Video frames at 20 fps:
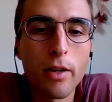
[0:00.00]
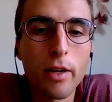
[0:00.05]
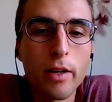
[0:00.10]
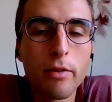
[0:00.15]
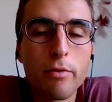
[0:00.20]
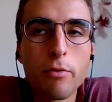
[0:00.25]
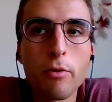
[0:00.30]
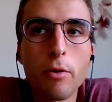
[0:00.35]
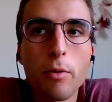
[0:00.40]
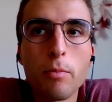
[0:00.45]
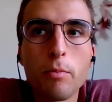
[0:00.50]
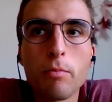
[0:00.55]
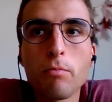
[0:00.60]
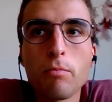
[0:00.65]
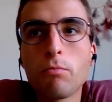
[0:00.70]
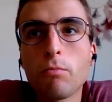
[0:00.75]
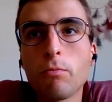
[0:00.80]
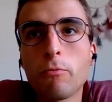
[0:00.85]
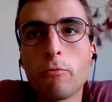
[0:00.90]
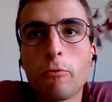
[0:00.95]
like
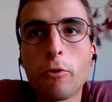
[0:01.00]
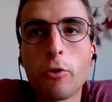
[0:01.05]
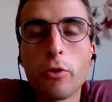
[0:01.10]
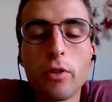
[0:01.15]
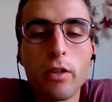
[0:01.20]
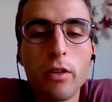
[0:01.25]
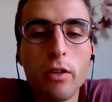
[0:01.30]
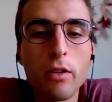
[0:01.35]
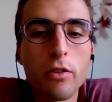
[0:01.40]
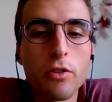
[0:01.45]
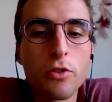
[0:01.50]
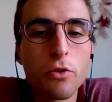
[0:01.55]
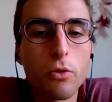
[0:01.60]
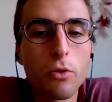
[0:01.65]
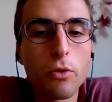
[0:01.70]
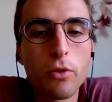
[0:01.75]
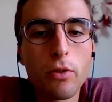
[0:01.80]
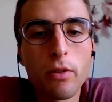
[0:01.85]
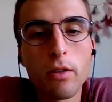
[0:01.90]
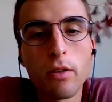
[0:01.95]
from 40 years
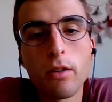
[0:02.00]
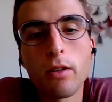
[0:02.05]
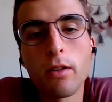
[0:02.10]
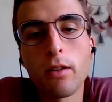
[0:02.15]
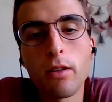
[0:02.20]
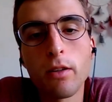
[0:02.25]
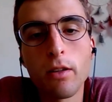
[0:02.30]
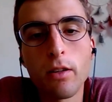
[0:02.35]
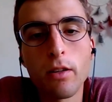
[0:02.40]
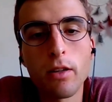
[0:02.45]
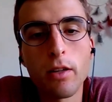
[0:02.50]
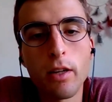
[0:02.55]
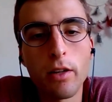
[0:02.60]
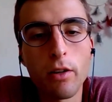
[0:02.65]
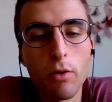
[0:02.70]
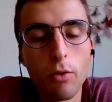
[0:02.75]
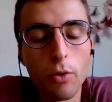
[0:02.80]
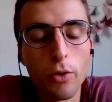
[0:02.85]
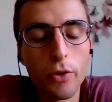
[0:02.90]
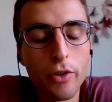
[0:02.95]
old
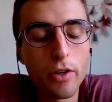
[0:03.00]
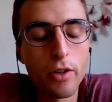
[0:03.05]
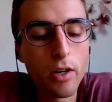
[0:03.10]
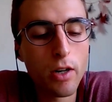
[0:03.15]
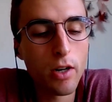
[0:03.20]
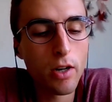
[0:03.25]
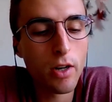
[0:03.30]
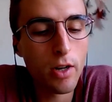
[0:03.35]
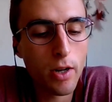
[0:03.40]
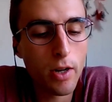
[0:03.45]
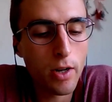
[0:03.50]
and older.